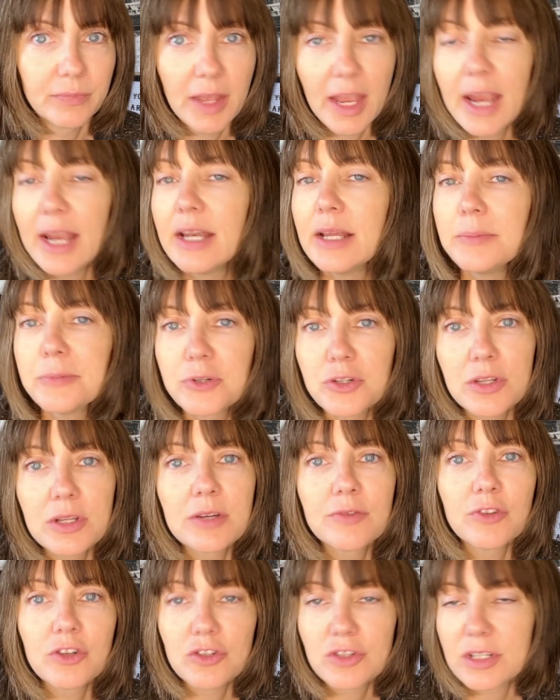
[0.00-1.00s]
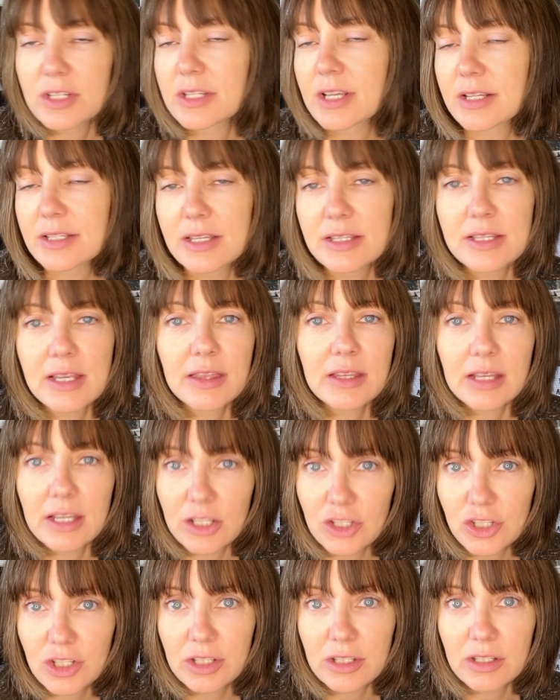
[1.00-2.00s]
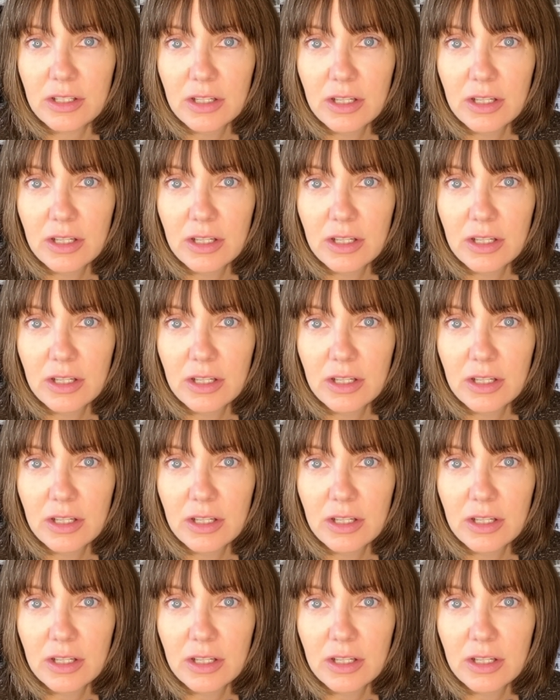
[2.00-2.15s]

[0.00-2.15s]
eighty percent of your success is in the kitchen.